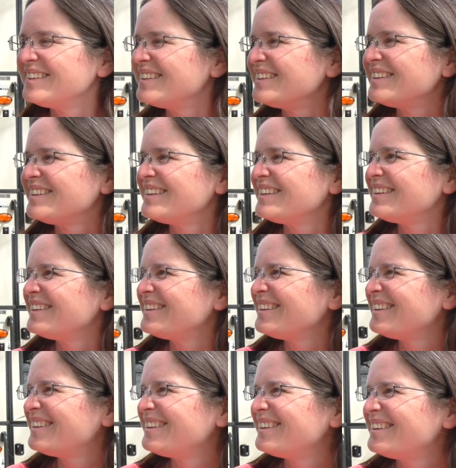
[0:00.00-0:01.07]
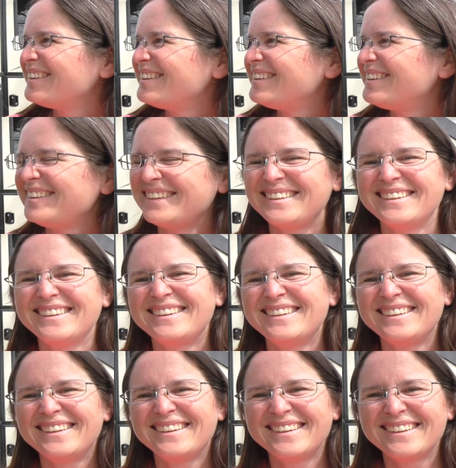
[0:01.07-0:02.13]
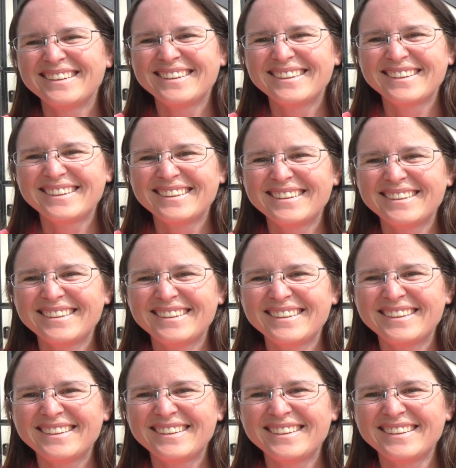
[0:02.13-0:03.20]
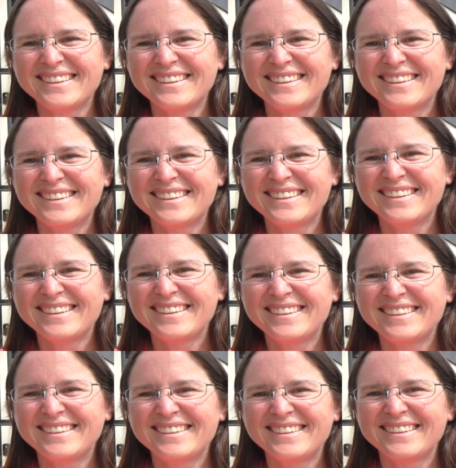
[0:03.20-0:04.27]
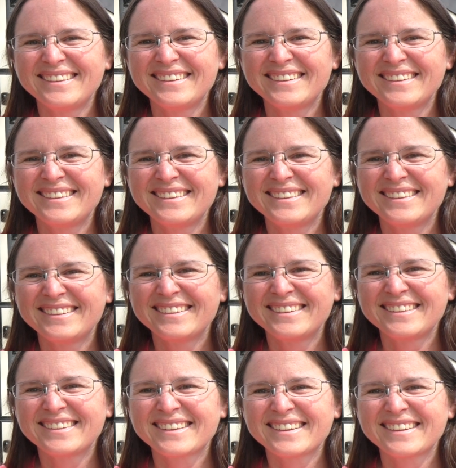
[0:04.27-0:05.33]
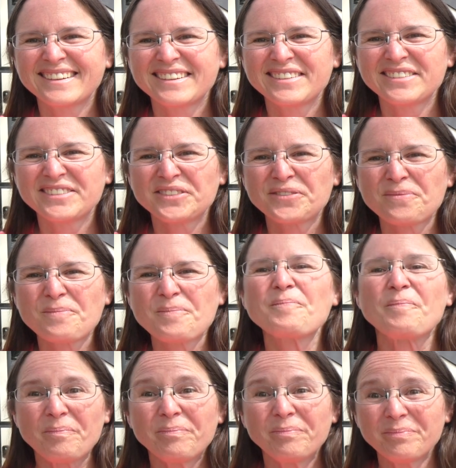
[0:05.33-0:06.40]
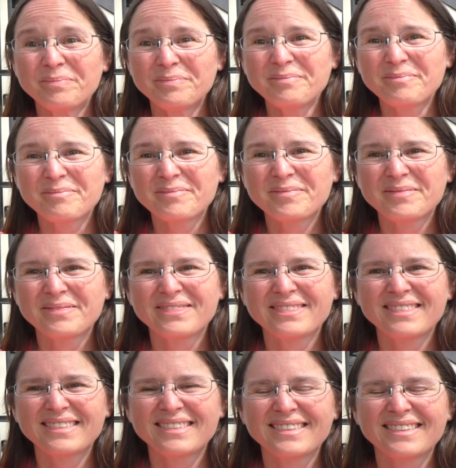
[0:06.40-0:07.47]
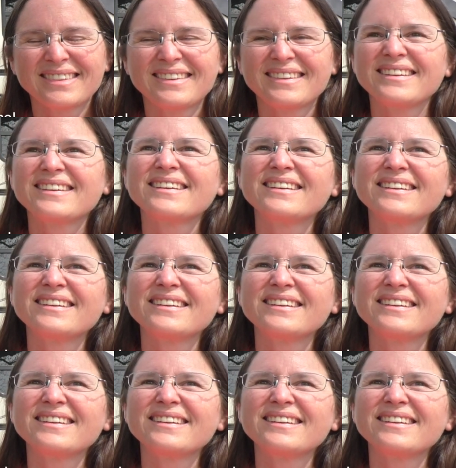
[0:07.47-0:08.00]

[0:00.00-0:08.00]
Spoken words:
(not speaking)